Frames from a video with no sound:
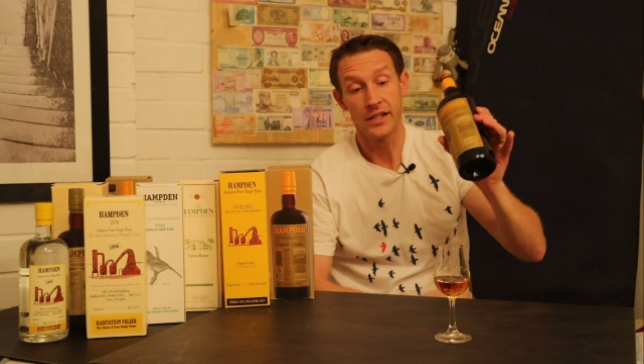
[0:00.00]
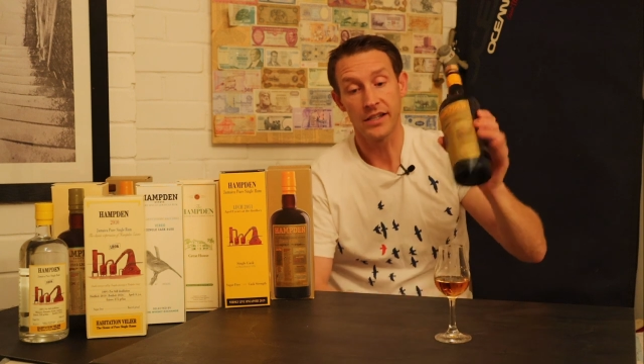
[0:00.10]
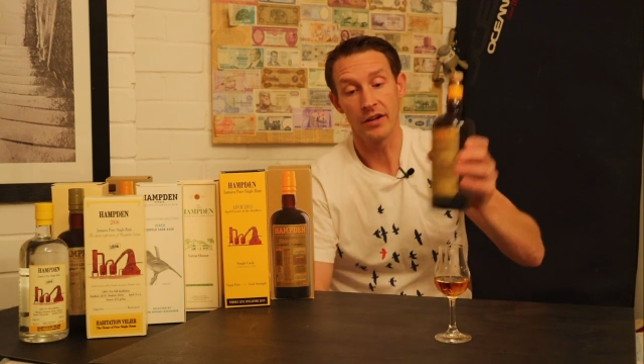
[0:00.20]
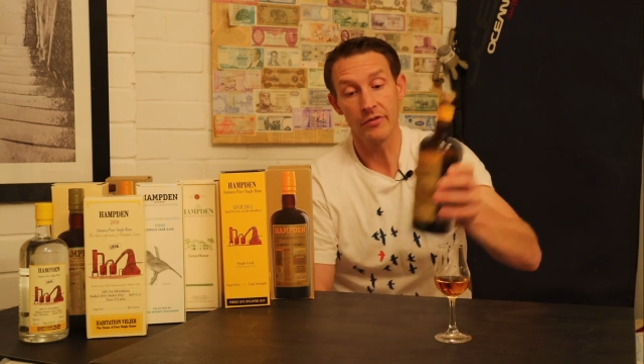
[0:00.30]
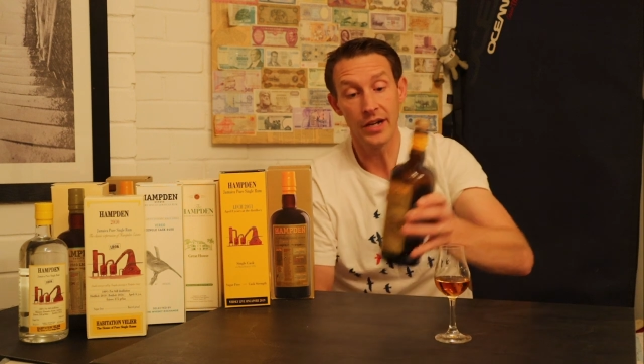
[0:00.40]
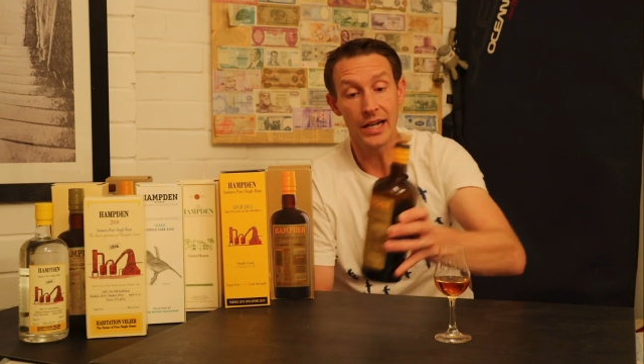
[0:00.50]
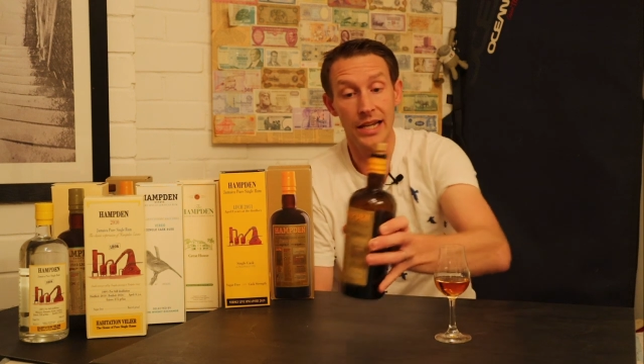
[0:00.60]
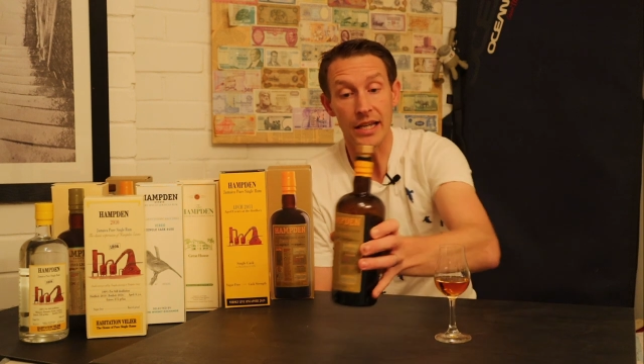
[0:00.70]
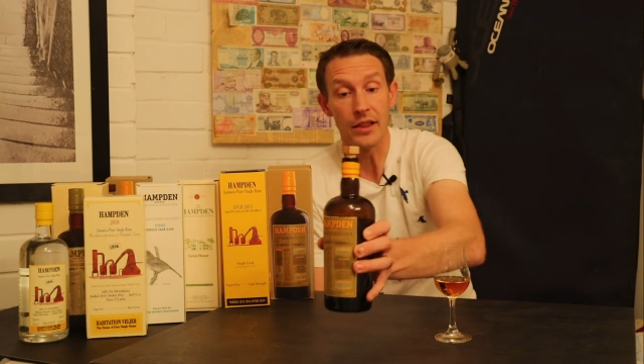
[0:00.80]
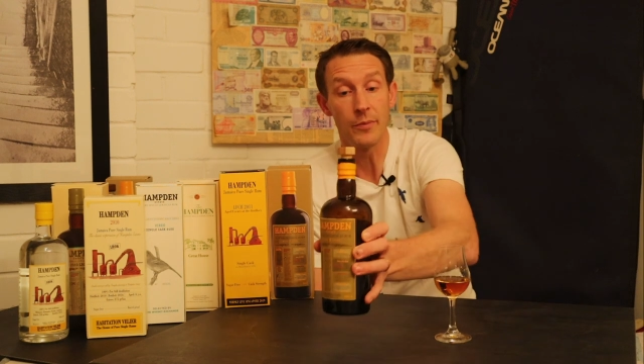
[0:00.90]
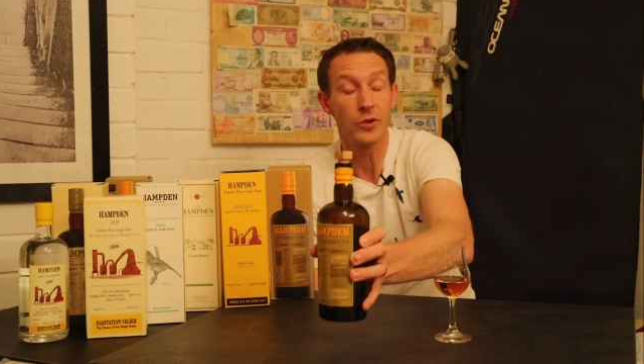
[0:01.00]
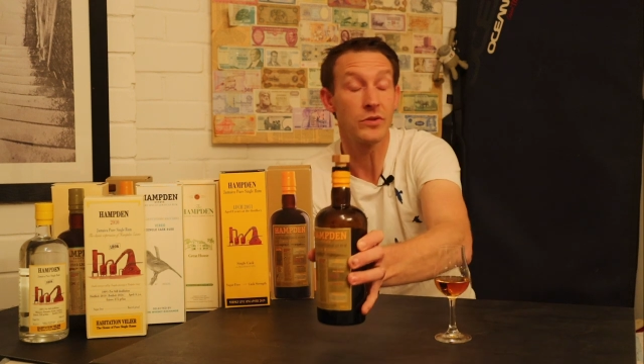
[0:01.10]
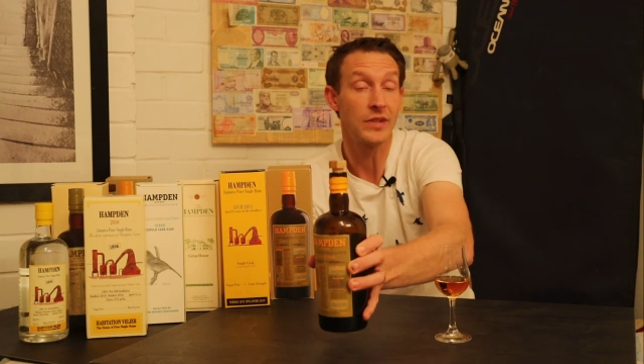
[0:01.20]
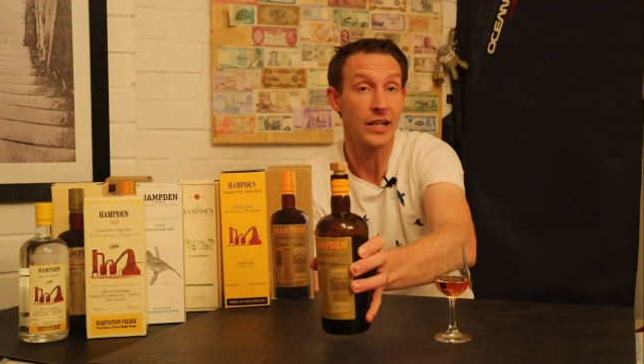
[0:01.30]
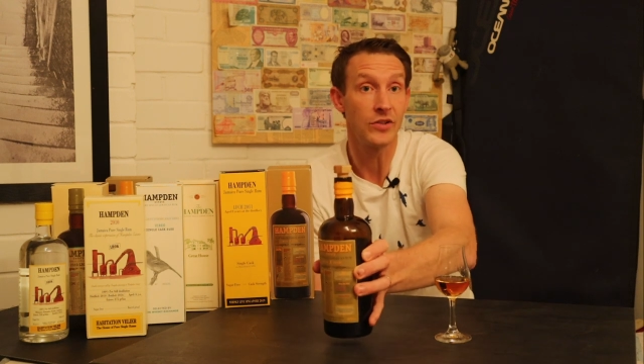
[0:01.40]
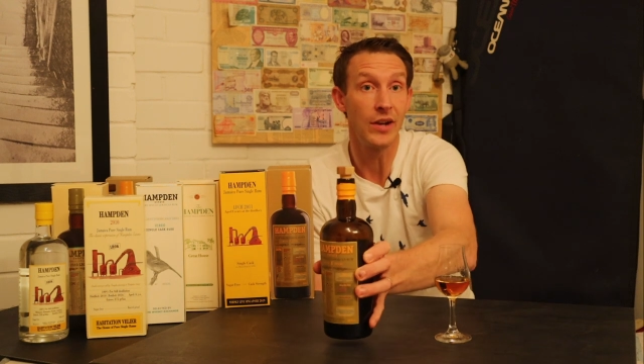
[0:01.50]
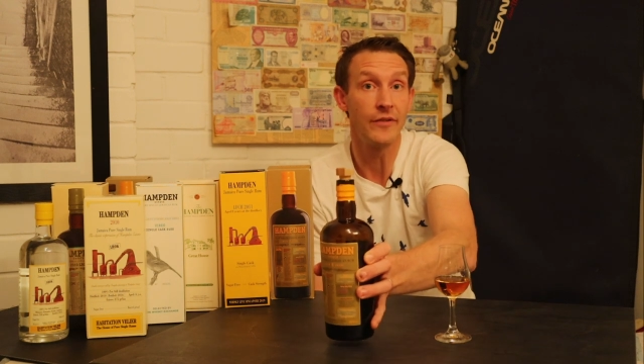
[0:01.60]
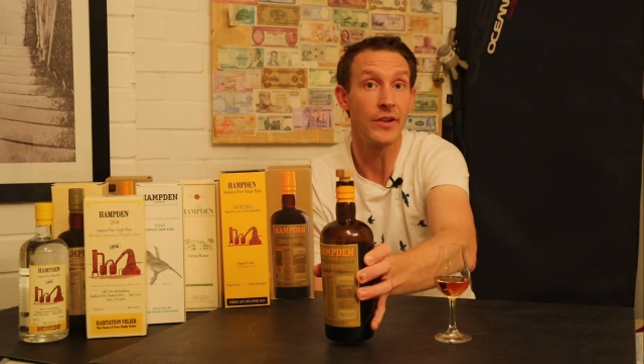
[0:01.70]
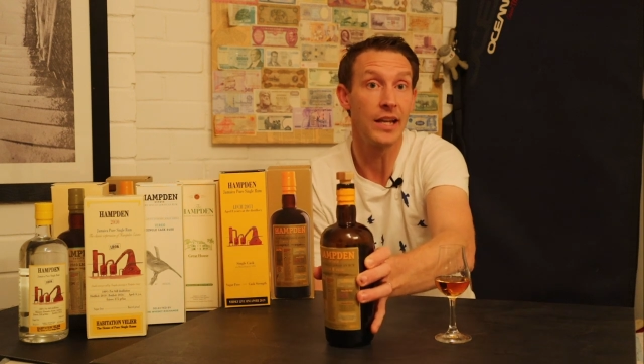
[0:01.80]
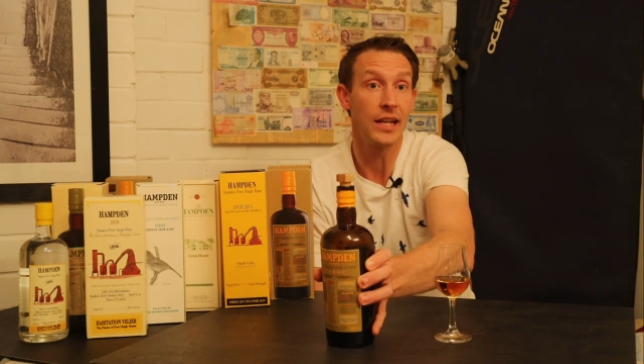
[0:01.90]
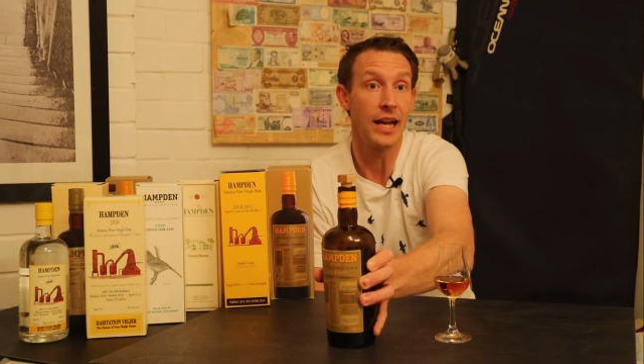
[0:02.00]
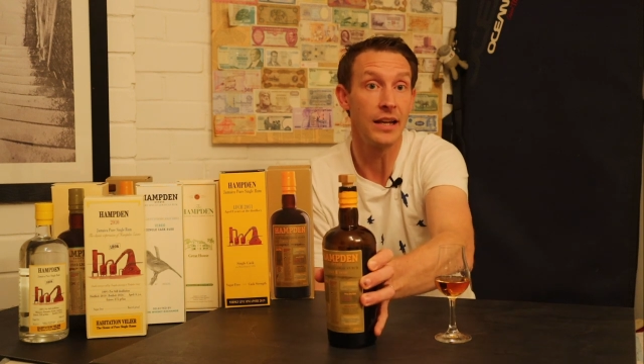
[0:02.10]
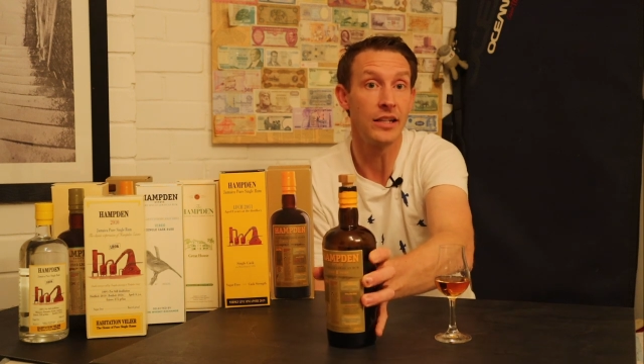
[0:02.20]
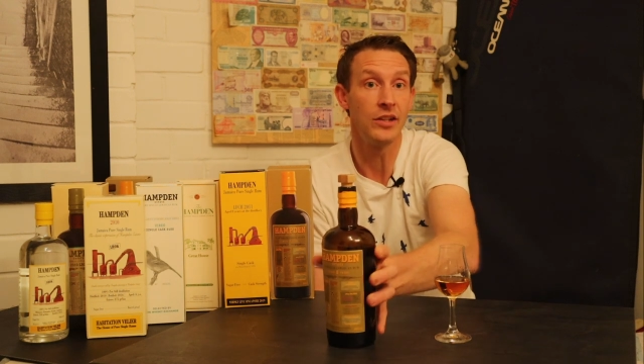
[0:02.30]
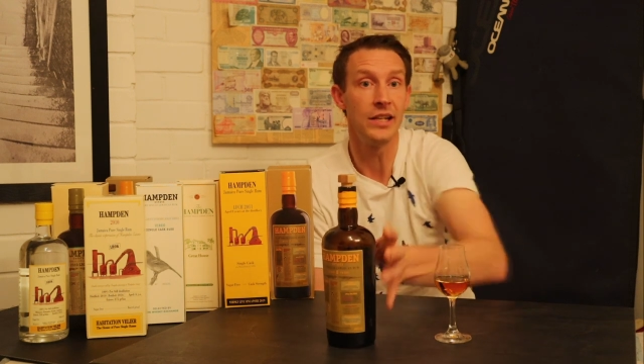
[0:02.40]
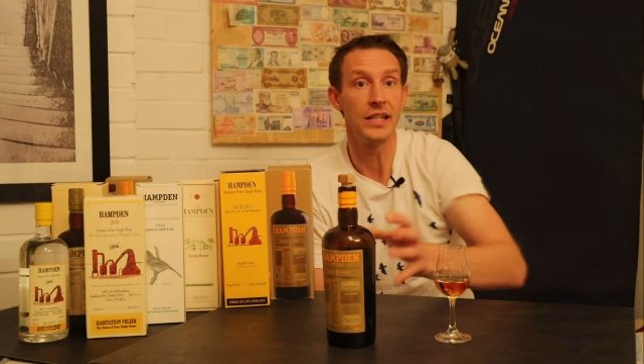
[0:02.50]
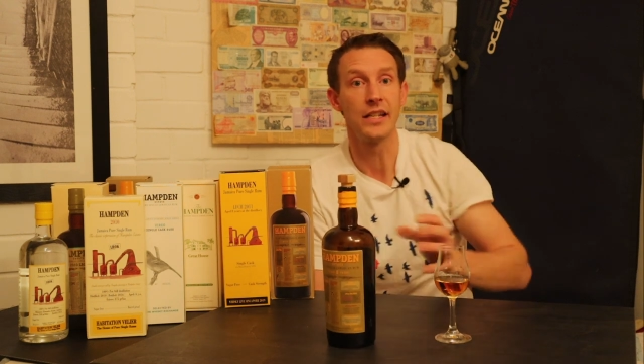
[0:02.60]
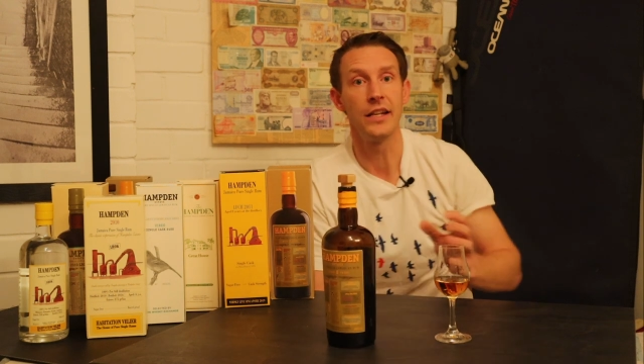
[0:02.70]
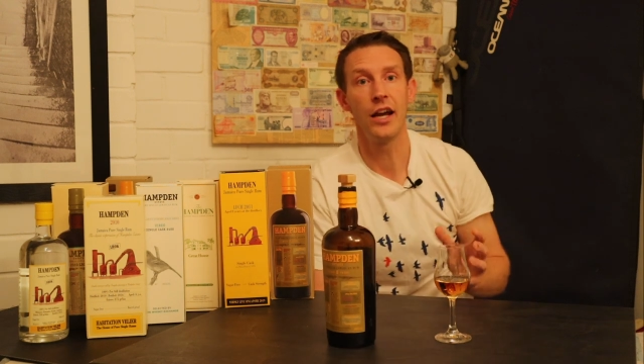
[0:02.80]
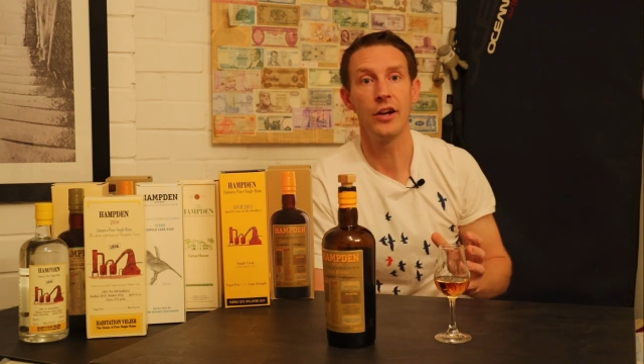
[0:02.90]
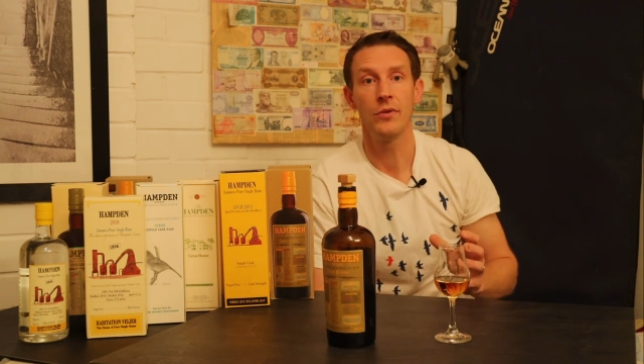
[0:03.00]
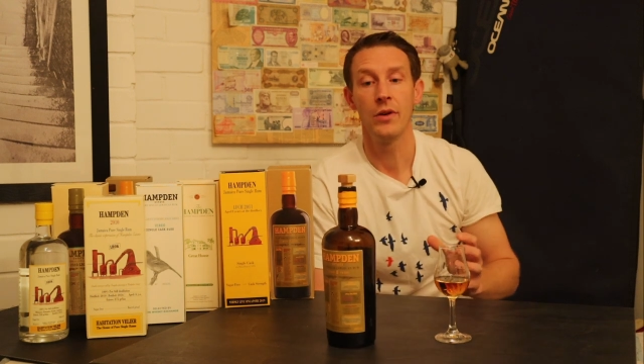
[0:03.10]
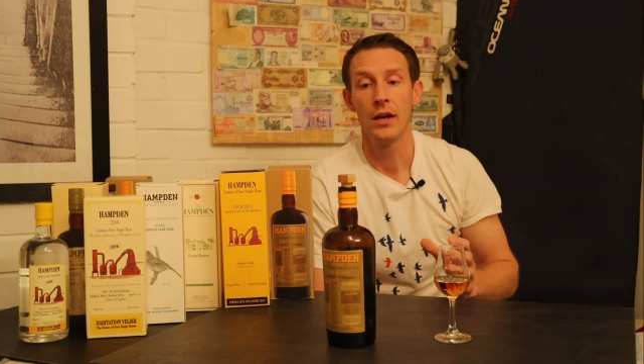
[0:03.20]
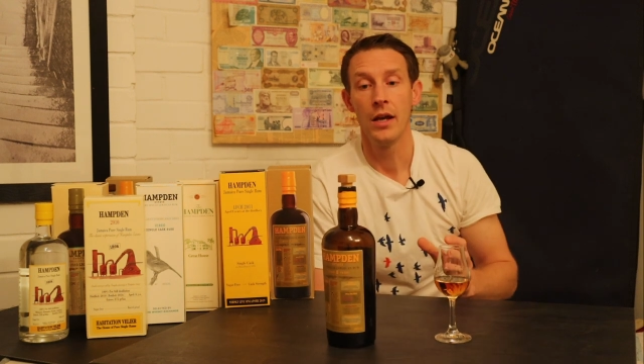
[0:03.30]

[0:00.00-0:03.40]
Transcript: So really, the bottle tells you everything you need to know.